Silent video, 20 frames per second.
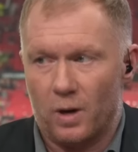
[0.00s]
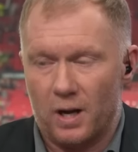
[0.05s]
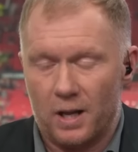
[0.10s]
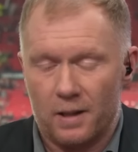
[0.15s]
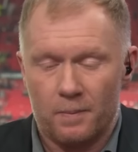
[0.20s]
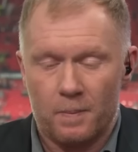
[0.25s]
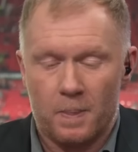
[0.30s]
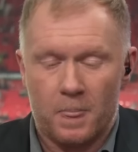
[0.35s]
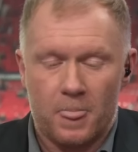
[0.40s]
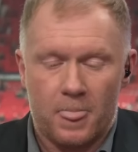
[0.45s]

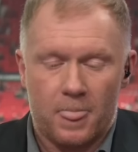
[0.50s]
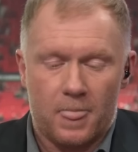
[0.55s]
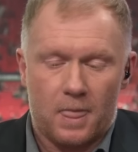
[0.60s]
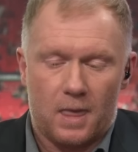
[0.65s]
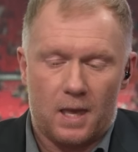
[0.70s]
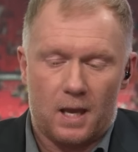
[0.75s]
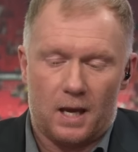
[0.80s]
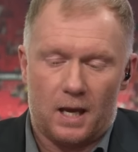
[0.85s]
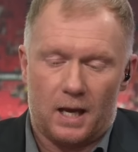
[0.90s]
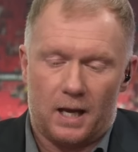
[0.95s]
well.
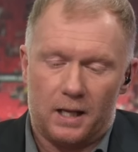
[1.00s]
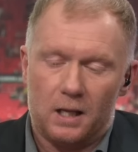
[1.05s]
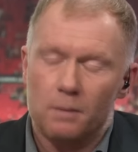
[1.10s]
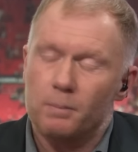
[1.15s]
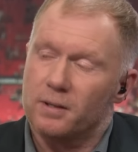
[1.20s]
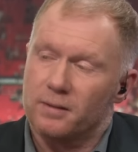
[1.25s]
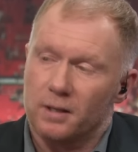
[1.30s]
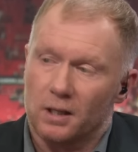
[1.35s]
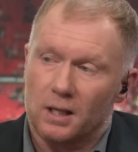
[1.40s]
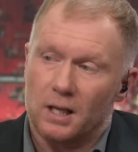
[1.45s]
And he'll
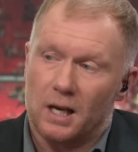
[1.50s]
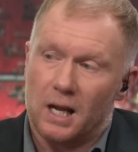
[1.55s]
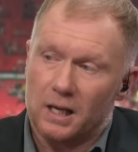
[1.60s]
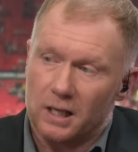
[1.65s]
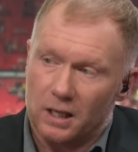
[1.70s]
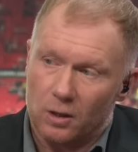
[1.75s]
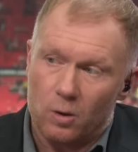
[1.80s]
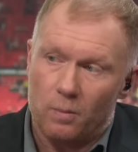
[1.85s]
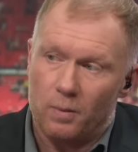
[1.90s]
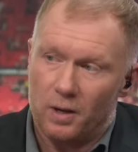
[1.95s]
be thinking, I
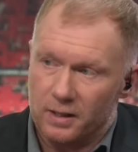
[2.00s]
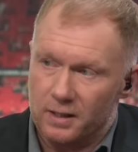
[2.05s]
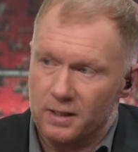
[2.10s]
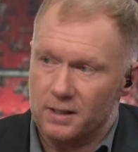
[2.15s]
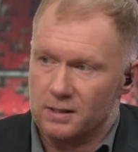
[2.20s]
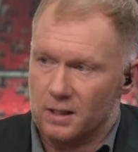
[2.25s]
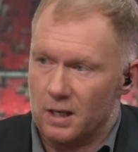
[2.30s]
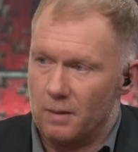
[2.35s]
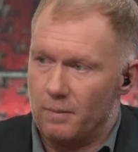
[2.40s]
can come on in this